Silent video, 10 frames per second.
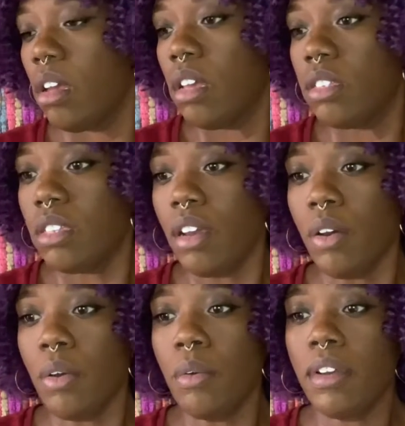
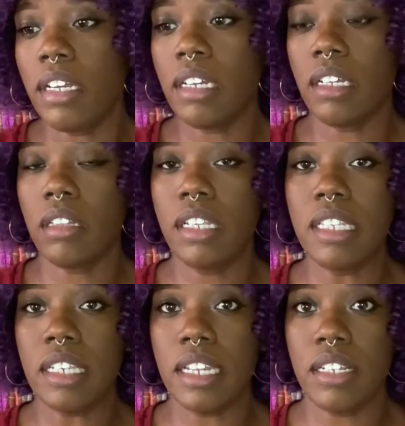So
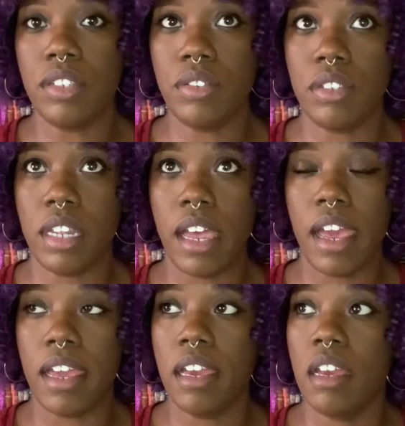let's get into
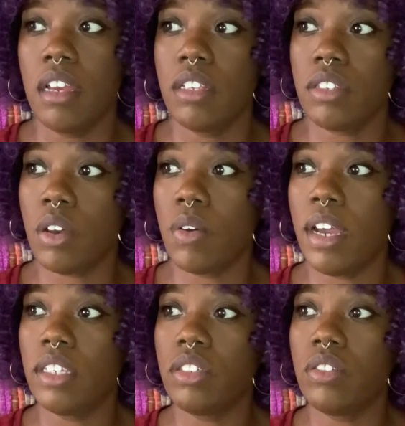today. So
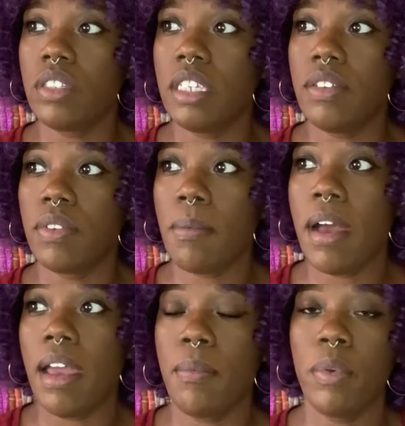as you see from
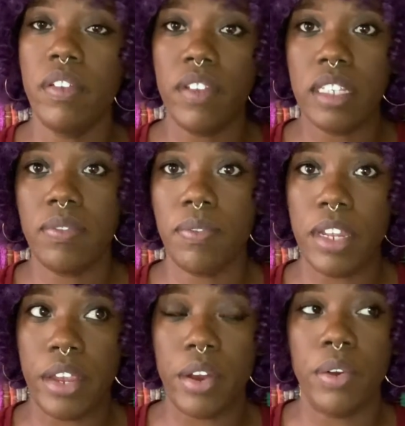my previous
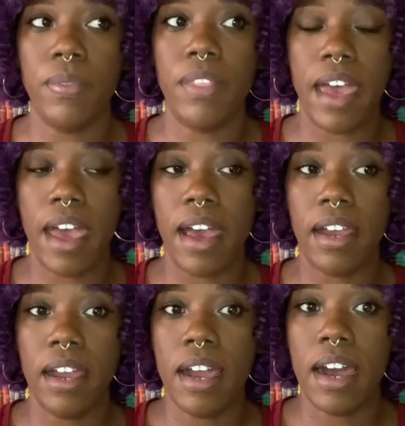video that,
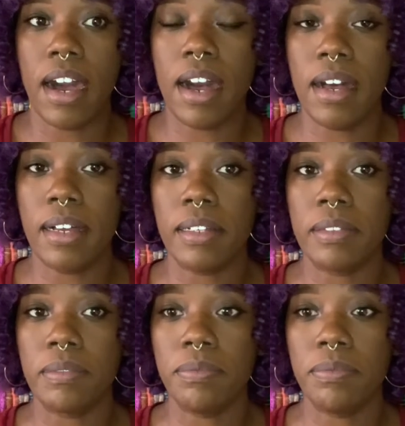or